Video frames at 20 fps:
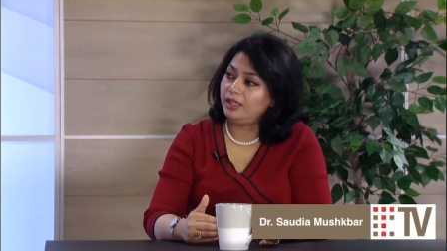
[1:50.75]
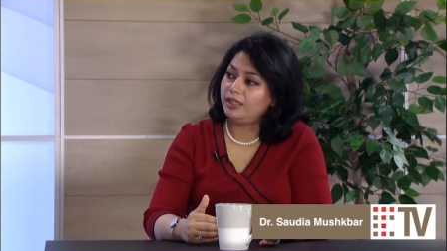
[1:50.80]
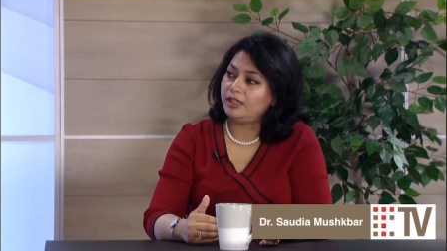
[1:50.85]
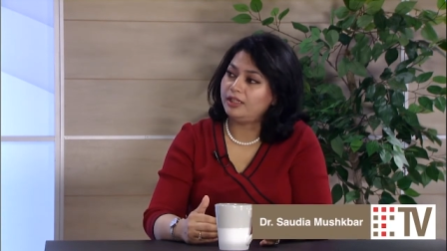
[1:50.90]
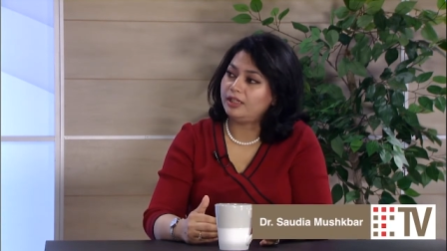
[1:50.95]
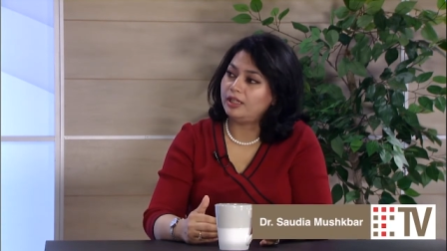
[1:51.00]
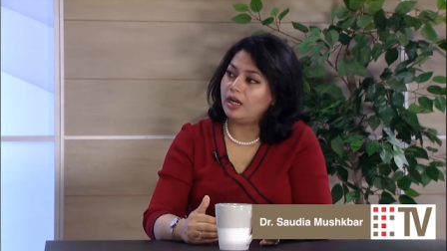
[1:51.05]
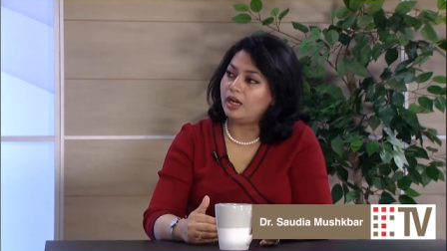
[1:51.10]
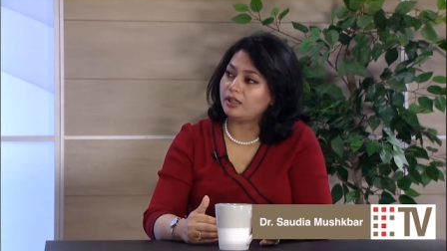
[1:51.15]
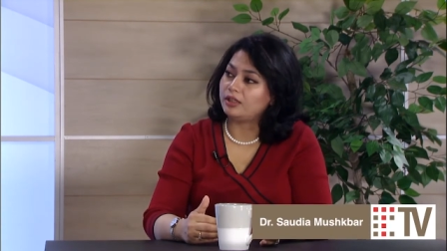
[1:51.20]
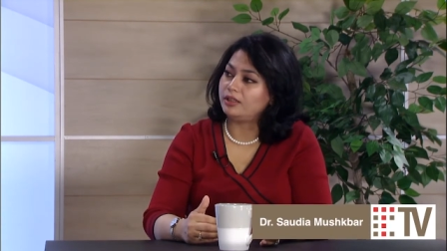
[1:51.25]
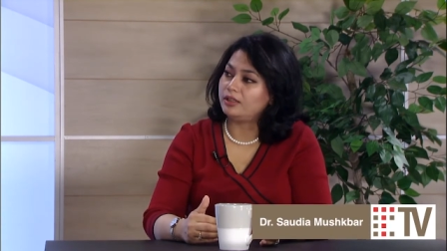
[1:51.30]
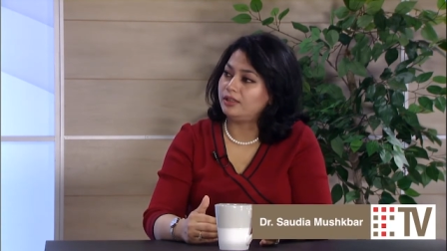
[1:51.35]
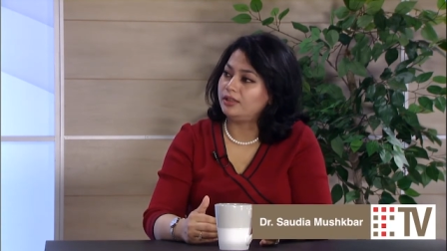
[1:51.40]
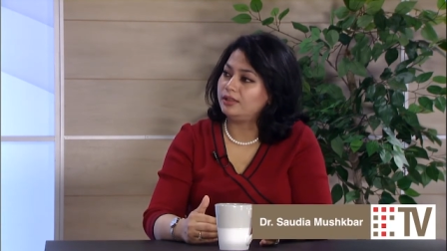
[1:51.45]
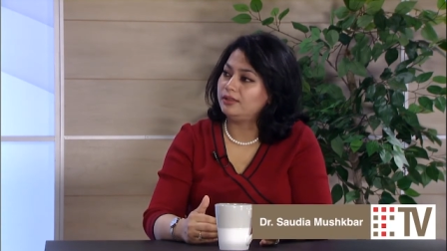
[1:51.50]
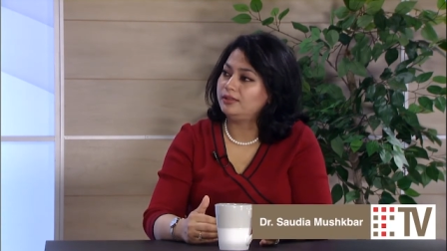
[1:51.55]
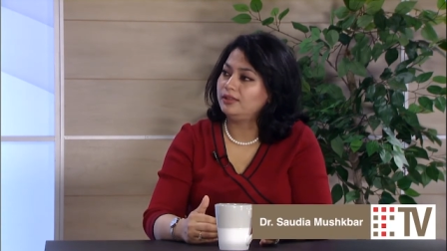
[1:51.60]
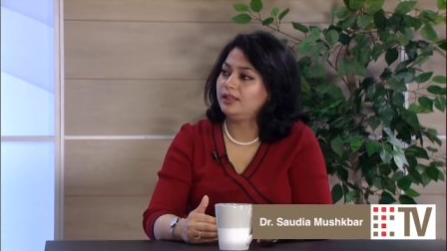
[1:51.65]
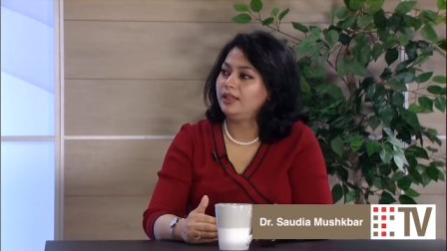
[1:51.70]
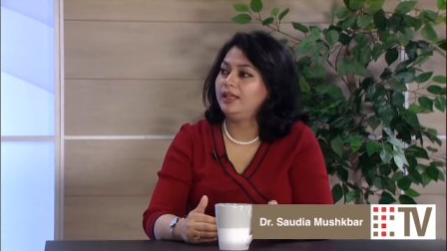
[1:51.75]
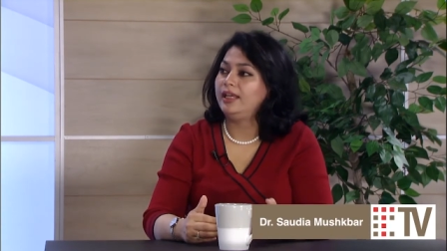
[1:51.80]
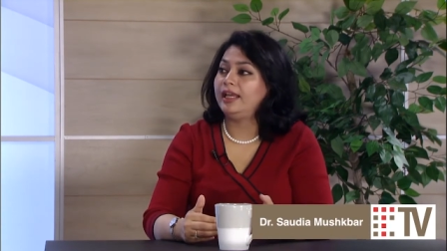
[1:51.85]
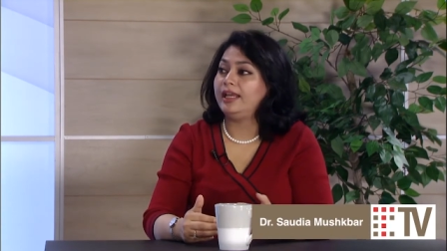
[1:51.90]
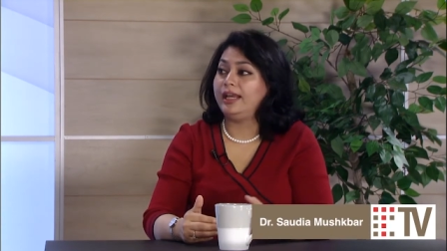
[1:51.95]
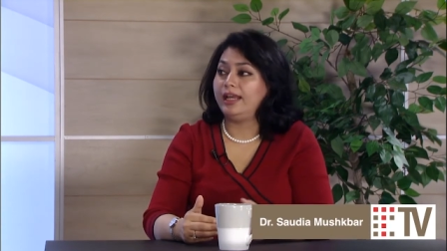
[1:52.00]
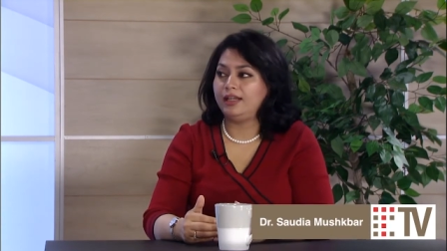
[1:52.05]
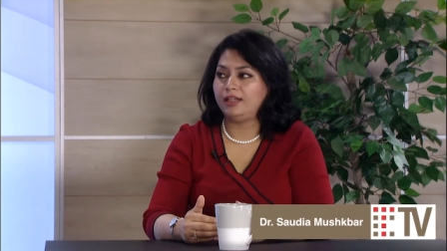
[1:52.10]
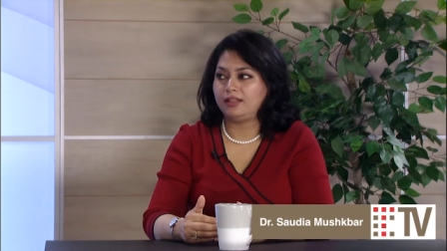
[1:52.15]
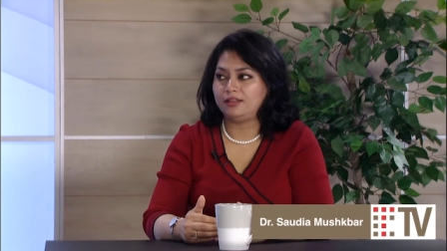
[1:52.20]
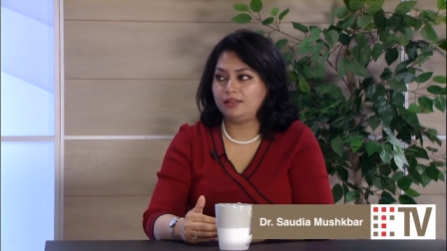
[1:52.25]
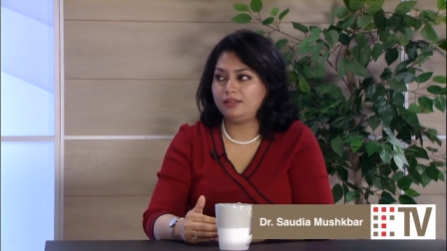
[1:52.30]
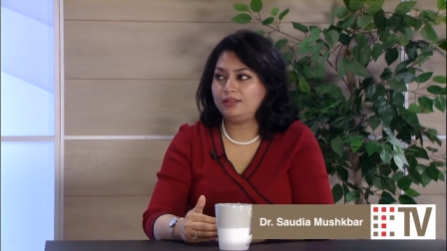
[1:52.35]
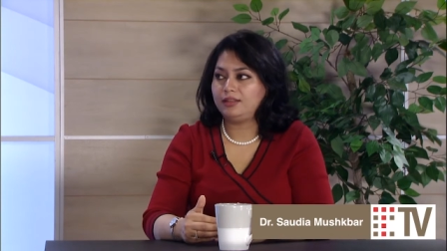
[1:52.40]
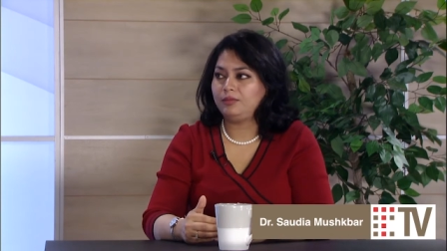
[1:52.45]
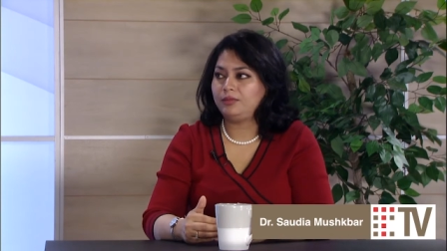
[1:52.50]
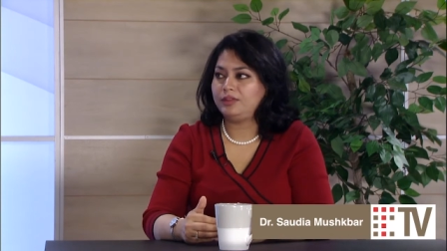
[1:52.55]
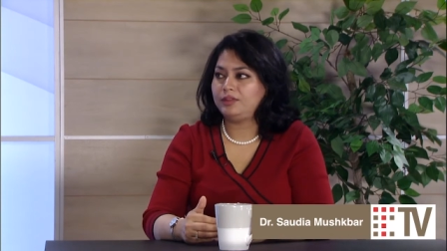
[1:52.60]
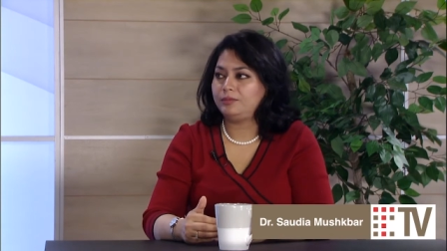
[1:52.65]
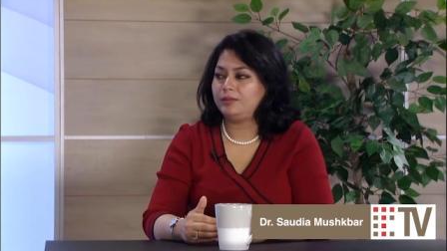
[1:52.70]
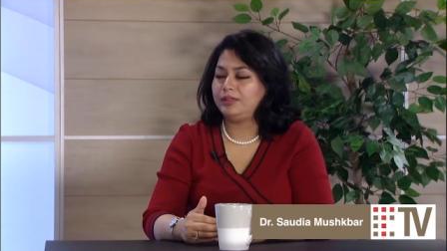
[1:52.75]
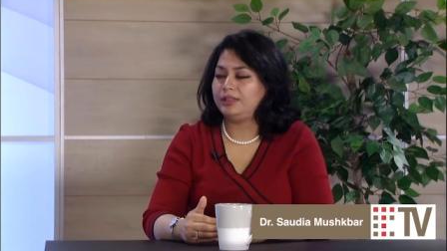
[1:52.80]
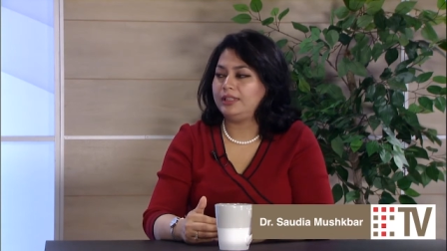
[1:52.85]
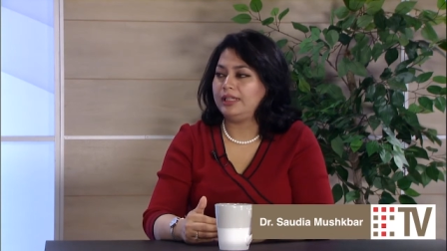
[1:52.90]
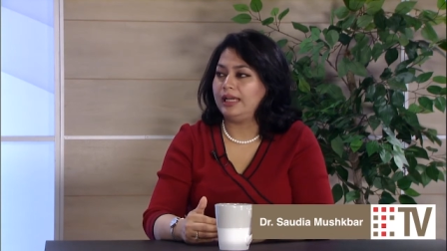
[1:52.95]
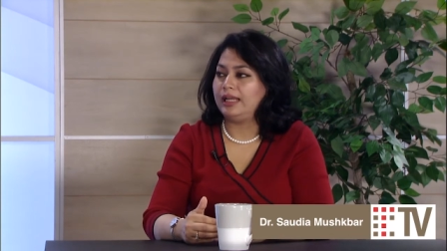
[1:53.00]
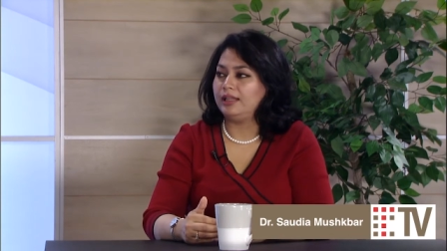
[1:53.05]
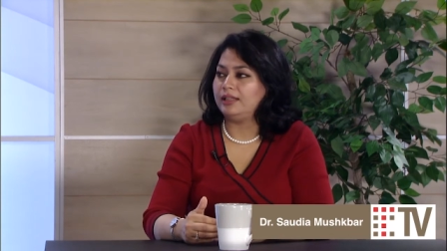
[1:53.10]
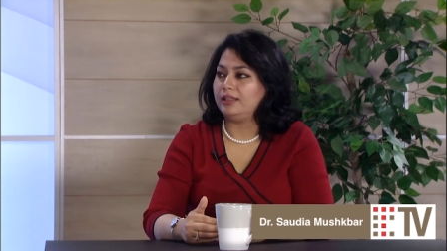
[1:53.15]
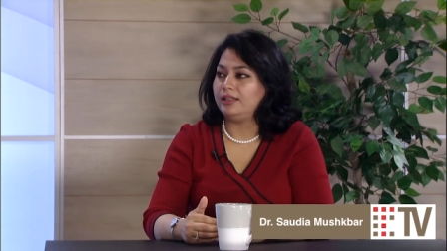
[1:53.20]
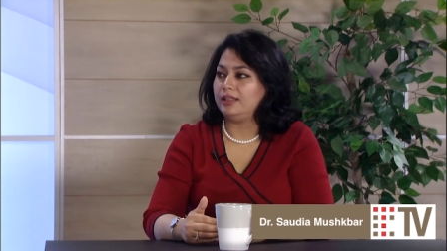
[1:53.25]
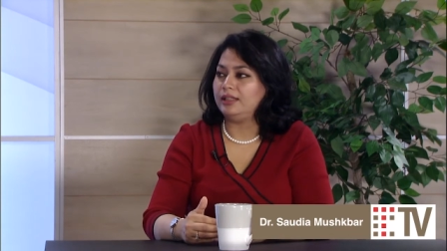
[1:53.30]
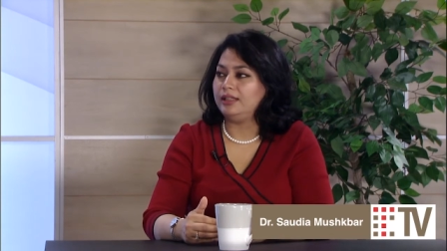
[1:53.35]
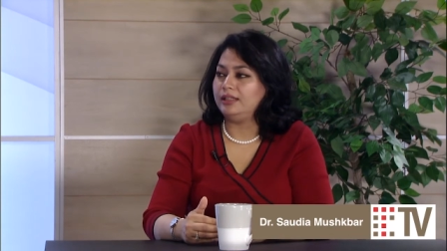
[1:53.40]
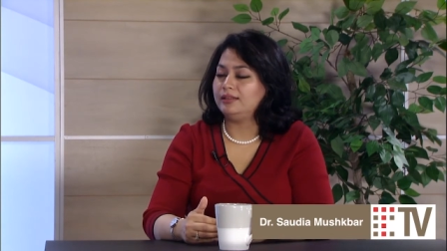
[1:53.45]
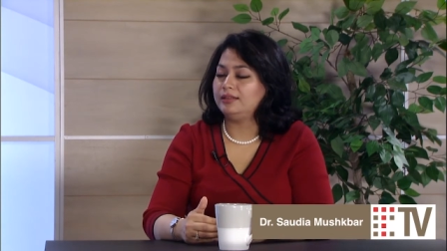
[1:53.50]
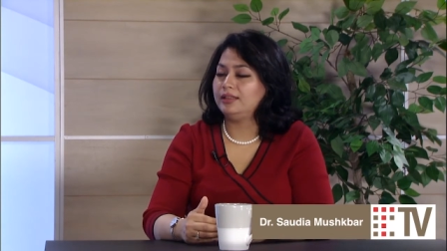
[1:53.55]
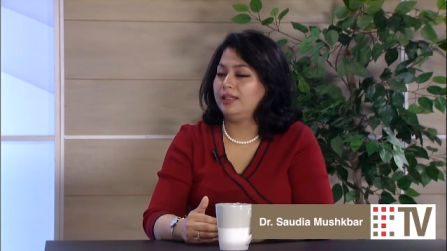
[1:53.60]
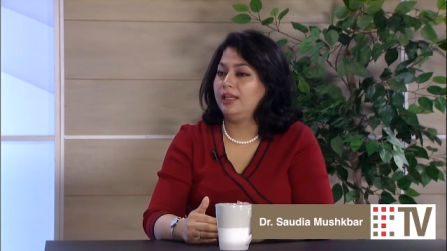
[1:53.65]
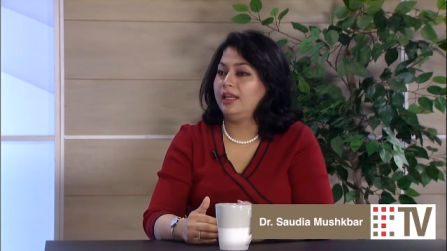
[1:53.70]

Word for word: care doctors and other subspecialties,